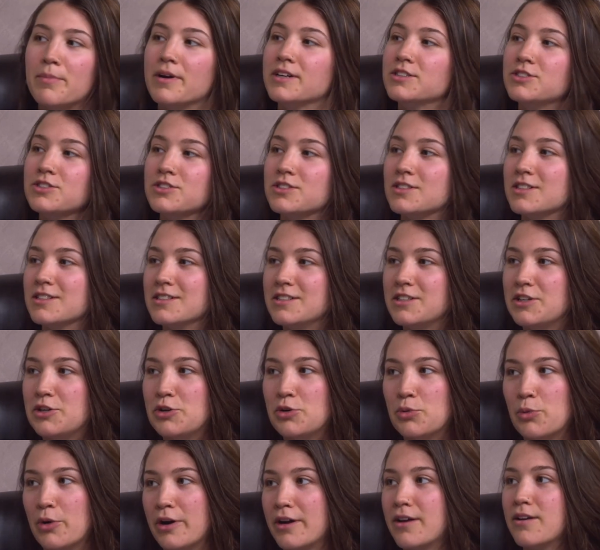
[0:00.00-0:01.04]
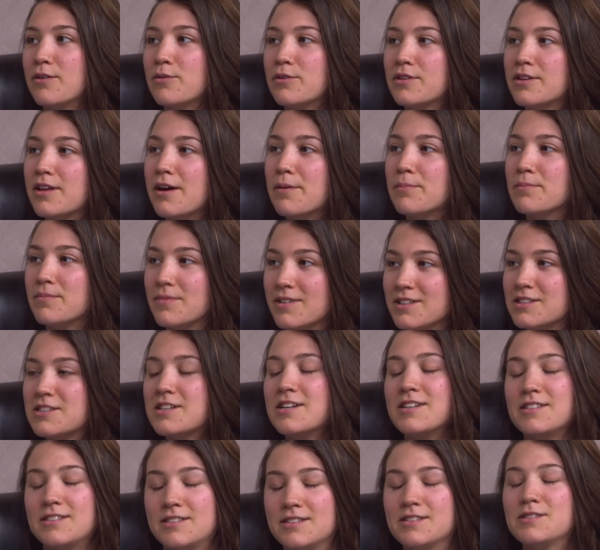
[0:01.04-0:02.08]
I just continued working with them. It's
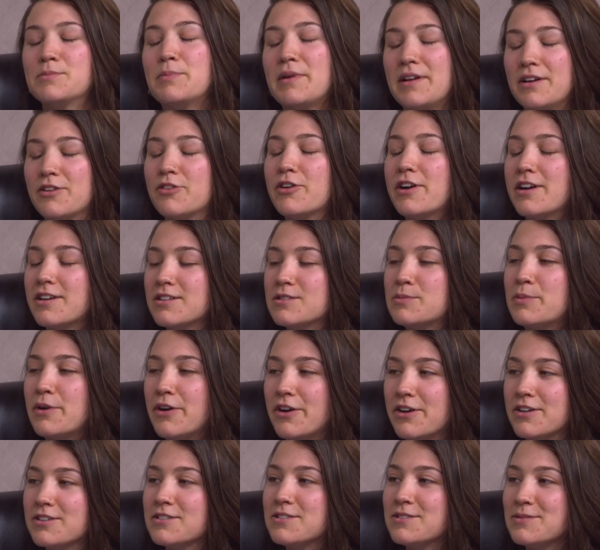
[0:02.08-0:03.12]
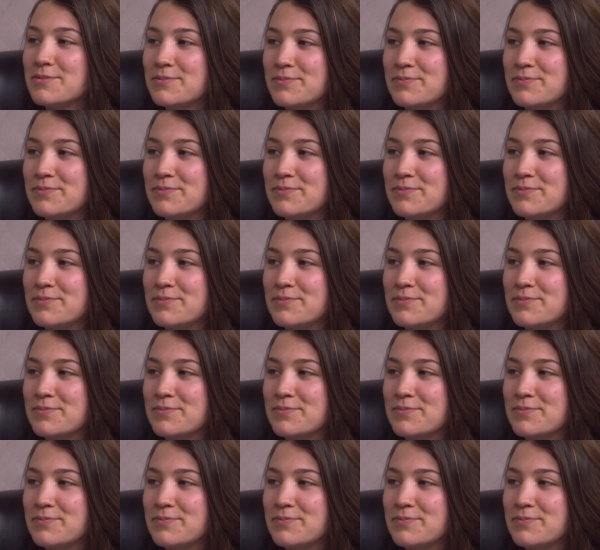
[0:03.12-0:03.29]
because it's been a great experience.